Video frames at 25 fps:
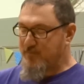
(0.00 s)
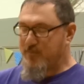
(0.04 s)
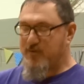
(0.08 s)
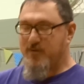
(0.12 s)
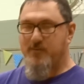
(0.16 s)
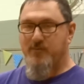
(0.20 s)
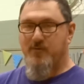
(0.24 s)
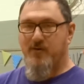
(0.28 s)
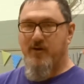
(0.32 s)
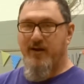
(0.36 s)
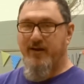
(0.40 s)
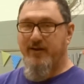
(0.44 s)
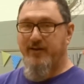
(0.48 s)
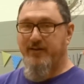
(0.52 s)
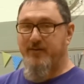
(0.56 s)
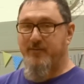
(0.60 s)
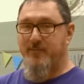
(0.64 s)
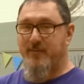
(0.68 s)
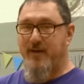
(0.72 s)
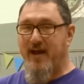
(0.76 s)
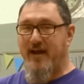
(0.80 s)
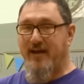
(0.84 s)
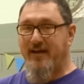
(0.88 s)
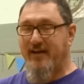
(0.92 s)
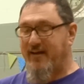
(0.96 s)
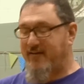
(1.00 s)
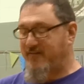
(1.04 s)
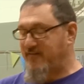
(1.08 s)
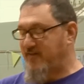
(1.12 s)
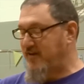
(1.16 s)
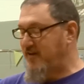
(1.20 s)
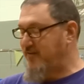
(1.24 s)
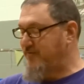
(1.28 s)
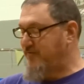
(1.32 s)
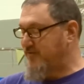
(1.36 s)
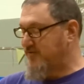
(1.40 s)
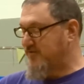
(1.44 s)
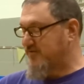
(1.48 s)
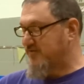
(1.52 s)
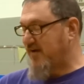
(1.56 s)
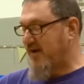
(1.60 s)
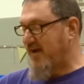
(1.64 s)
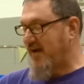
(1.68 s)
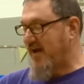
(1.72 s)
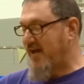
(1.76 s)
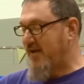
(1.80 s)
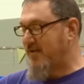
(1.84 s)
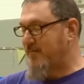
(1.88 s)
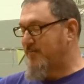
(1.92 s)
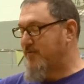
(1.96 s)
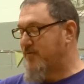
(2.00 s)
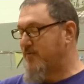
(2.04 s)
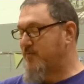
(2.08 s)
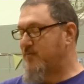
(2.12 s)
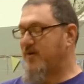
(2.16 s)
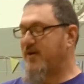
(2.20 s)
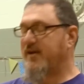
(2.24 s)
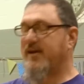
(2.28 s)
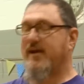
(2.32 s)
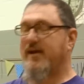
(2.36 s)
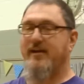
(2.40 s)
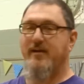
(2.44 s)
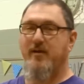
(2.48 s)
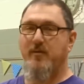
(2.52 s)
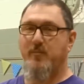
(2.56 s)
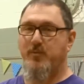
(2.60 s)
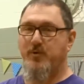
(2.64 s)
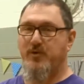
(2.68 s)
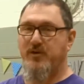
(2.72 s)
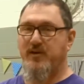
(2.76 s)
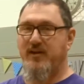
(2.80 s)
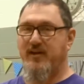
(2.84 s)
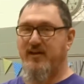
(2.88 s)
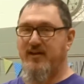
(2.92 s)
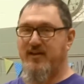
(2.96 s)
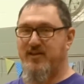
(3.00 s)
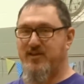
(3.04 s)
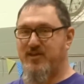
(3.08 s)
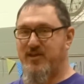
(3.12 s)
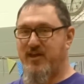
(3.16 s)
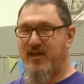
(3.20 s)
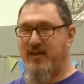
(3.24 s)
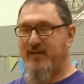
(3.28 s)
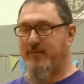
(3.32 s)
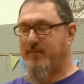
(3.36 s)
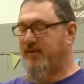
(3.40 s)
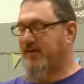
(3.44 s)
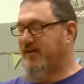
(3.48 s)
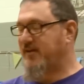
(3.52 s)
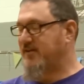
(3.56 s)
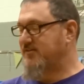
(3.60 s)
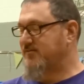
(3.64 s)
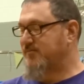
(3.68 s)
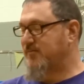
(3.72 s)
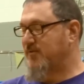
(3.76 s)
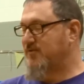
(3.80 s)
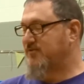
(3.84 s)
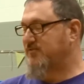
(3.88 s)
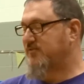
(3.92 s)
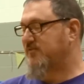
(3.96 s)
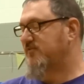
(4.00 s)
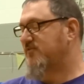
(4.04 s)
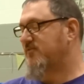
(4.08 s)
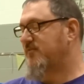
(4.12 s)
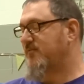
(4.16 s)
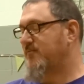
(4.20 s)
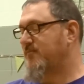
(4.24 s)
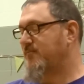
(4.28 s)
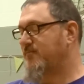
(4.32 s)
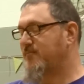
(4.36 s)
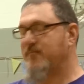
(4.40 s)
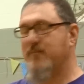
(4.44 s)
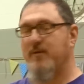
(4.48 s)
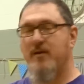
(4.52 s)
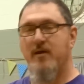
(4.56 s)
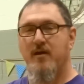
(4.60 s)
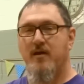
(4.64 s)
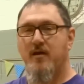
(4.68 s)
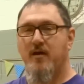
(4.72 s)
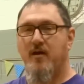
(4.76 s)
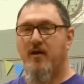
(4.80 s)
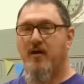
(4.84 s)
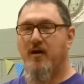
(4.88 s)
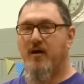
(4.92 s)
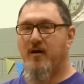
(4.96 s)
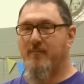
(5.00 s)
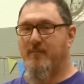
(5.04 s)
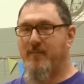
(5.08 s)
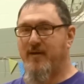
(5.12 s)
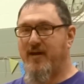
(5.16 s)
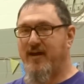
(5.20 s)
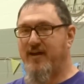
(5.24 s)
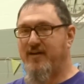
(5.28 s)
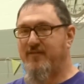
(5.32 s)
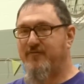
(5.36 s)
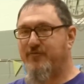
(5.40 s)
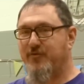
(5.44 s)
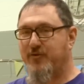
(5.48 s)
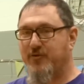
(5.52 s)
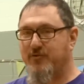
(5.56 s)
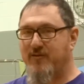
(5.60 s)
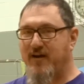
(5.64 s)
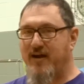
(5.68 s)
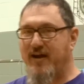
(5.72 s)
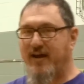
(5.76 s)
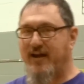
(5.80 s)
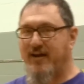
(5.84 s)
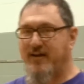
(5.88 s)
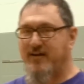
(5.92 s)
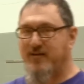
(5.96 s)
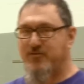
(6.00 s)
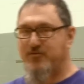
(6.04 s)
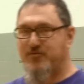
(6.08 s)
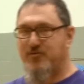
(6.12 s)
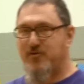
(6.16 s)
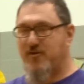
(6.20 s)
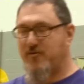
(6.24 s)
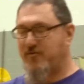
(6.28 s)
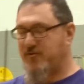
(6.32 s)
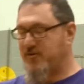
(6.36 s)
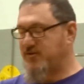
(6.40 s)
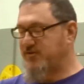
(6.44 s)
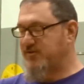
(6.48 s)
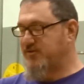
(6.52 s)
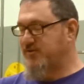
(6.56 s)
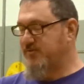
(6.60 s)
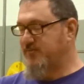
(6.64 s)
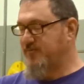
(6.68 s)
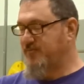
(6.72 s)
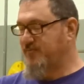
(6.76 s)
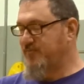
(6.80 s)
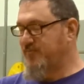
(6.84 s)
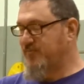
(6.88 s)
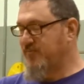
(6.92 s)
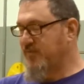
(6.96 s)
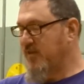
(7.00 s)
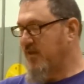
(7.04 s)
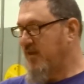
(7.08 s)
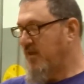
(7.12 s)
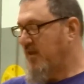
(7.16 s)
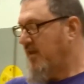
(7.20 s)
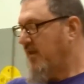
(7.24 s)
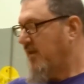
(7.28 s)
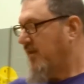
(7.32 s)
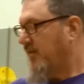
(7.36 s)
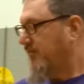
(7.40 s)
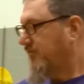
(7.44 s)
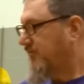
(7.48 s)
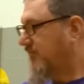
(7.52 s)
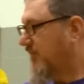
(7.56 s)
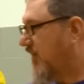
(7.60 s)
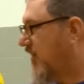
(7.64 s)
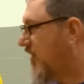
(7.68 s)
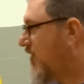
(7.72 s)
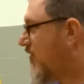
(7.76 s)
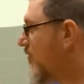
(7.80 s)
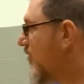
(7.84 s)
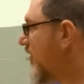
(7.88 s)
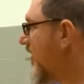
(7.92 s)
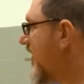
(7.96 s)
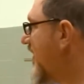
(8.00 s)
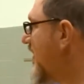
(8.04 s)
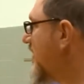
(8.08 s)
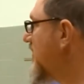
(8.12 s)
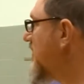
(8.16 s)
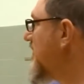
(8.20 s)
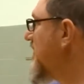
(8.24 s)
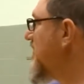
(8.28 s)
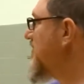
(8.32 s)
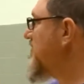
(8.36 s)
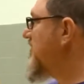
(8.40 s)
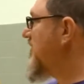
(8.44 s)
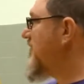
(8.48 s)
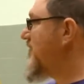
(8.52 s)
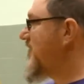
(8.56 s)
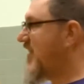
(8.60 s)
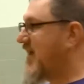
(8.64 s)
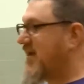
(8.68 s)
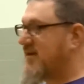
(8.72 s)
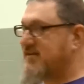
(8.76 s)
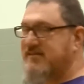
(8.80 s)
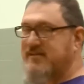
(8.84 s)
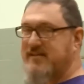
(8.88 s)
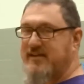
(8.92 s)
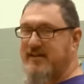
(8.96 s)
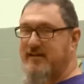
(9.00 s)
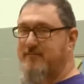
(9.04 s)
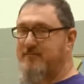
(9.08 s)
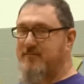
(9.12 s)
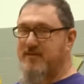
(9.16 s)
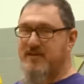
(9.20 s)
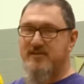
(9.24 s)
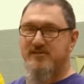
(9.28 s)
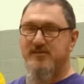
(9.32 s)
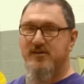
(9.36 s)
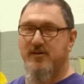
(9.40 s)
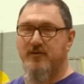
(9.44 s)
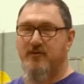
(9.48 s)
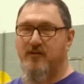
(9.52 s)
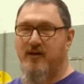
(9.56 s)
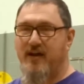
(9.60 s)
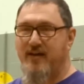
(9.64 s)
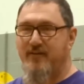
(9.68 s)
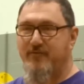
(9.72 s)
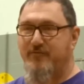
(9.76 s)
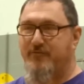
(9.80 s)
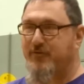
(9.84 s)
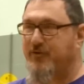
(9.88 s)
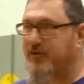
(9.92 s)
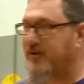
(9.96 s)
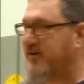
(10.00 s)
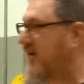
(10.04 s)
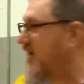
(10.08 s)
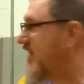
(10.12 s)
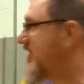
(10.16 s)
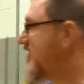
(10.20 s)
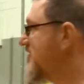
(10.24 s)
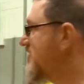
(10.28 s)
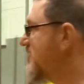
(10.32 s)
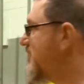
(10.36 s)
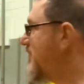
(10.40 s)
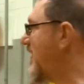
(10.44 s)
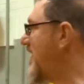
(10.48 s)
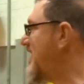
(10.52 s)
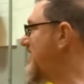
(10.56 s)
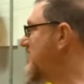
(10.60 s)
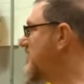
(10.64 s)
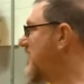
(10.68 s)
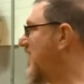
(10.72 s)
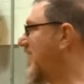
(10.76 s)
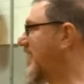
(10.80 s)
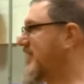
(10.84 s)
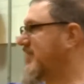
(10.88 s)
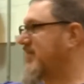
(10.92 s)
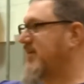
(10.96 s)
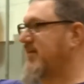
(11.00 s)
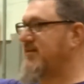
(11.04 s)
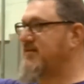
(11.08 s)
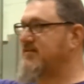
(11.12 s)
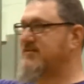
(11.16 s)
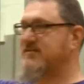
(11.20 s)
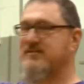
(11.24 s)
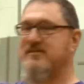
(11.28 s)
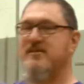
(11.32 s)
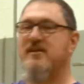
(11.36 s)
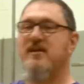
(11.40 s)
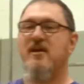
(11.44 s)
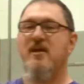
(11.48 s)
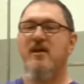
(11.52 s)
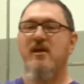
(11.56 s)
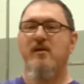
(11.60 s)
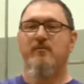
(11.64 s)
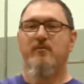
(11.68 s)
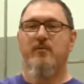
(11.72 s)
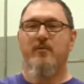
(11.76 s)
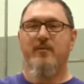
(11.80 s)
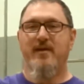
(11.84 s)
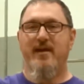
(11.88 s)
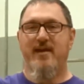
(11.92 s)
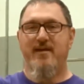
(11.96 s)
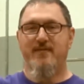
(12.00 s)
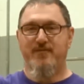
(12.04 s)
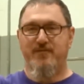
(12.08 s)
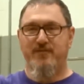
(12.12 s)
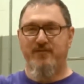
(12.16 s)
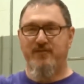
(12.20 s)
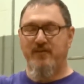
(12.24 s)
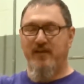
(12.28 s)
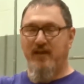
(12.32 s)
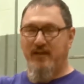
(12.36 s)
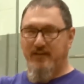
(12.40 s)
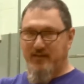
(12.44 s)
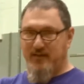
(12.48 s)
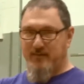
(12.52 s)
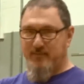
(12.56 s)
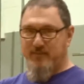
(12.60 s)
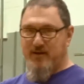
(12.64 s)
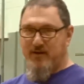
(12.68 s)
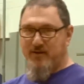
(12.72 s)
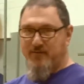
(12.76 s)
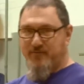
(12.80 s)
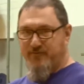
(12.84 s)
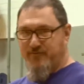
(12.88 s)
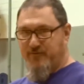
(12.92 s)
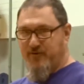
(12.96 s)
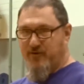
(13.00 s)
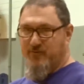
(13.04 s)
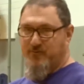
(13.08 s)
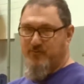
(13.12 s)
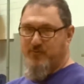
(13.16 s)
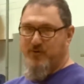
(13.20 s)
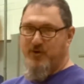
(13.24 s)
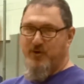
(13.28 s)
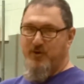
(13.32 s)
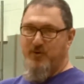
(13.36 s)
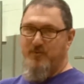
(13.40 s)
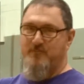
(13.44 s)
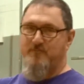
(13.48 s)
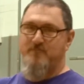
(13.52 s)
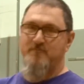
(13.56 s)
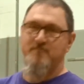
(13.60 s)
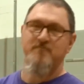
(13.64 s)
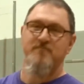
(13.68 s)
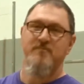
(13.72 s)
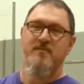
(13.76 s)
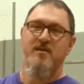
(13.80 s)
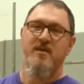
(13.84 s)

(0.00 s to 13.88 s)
boomerang on the back of it. If it's a right-handed boomerang, I don't put anything because most of them are made for right-handed throwers. So we're here in the gymnasium. These are great for a space like this where we have a little bit of room,